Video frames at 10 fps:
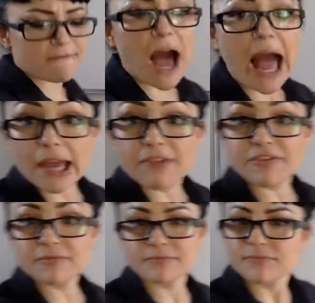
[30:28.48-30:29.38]
five,
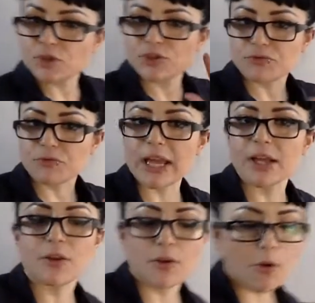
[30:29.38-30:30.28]
so is
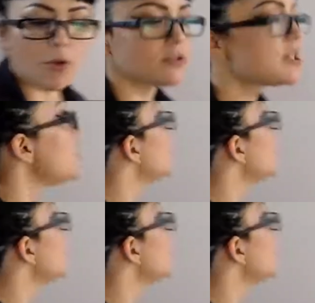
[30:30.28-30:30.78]
regular old